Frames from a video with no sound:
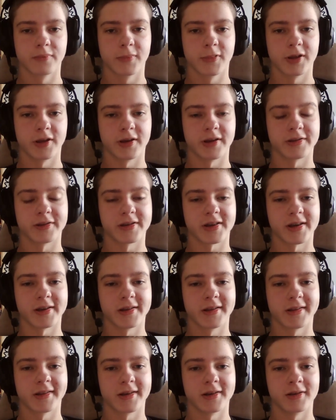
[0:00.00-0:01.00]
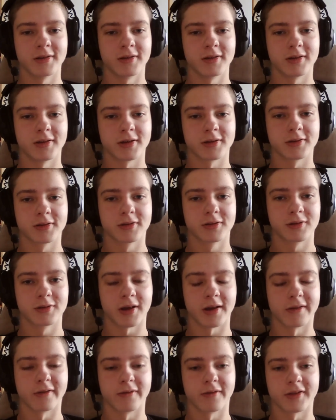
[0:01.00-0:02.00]
And I say that,
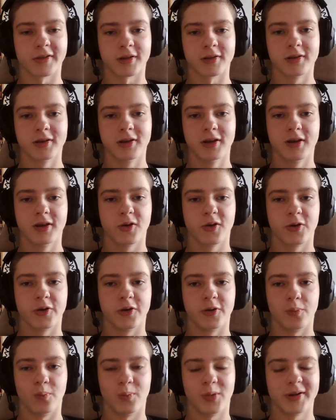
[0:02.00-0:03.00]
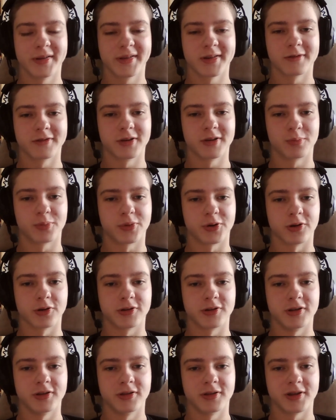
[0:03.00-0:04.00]
as you said, most of the
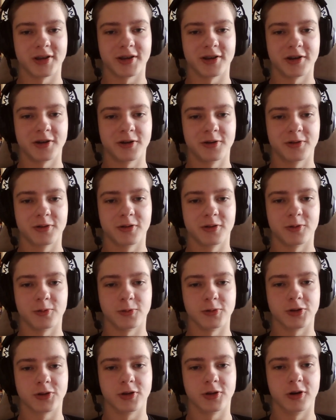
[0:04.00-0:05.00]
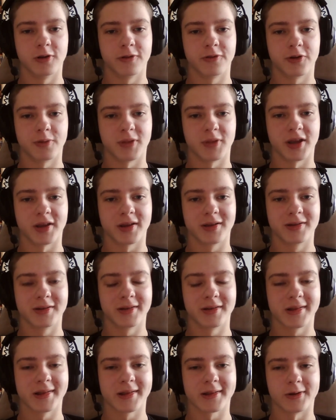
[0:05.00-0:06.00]
protein there would go from like
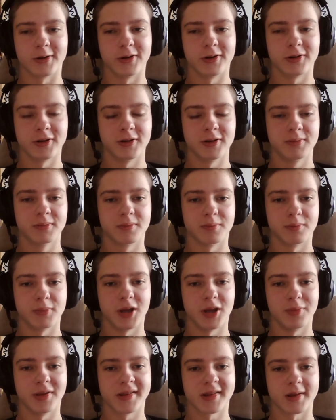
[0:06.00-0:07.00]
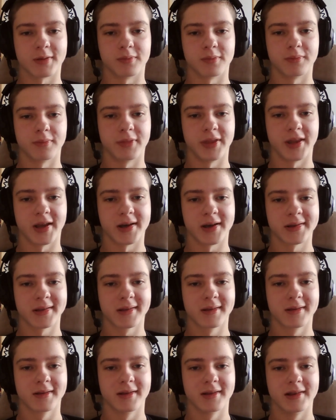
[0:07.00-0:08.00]
soy, maybe some
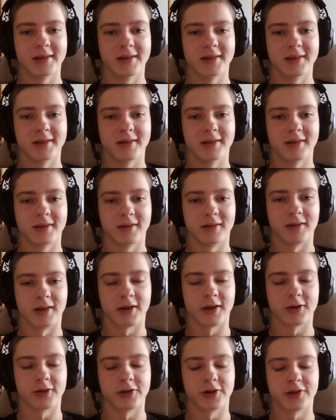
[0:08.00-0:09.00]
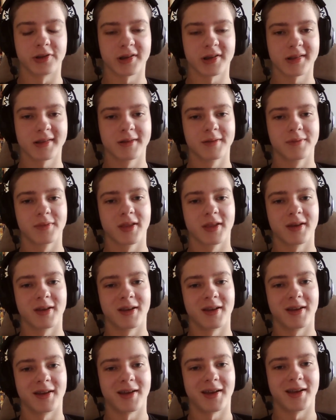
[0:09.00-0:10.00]
nuts, like other nuts.
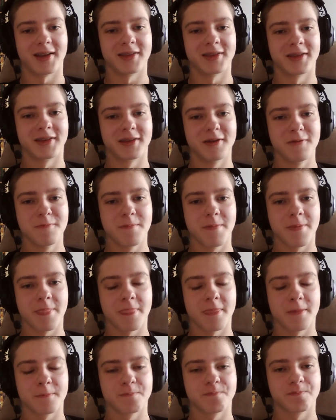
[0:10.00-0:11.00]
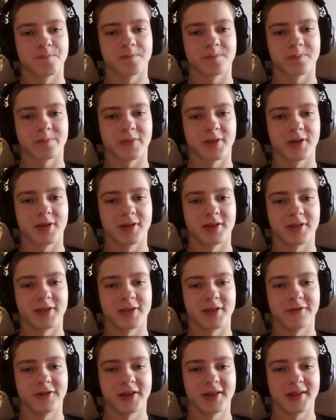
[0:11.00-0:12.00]
And the
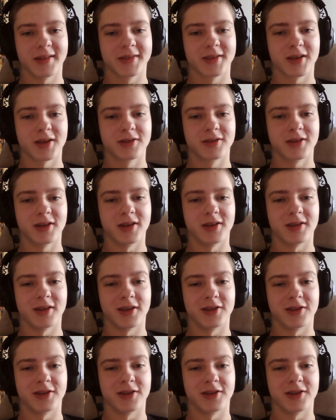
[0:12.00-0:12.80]
thing is that it